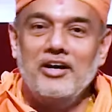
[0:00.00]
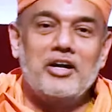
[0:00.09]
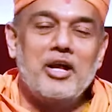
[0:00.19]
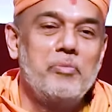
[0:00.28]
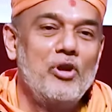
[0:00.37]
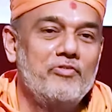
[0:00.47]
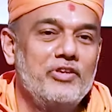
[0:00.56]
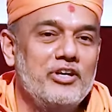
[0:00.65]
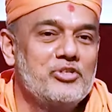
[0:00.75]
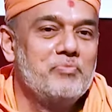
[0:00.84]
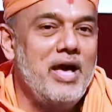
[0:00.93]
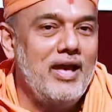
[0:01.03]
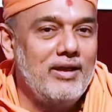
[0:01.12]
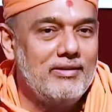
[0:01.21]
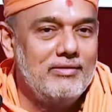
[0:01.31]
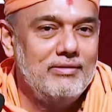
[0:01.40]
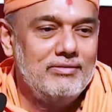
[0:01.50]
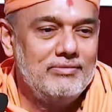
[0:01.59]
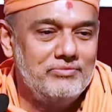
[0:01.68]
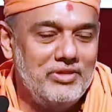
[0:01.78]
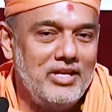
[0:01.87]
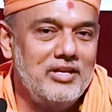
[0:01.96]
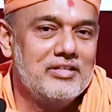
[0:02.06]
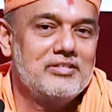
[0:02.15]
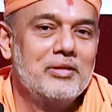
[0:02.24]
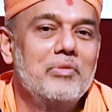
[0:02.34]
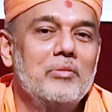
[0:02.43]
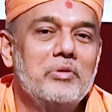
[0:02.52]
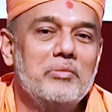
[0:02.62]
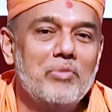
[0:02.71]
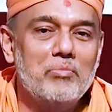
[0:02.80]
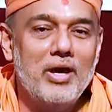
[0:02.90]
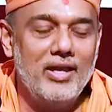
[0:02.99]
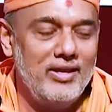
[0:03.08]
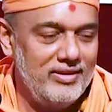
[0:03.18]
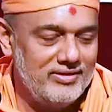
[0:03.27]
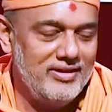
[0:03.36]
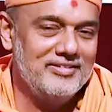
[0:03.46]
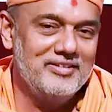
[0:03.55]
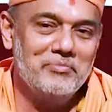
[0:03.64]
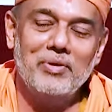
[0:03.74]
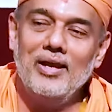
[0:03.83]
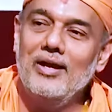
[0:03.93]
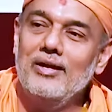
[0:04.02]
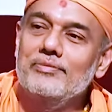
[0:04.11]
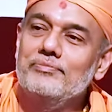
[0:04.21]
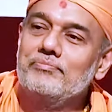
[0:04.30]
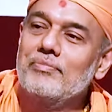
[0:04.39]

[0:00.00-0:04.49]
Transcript: A couple of years back, in a suburb in Mumbai, that is in Malad,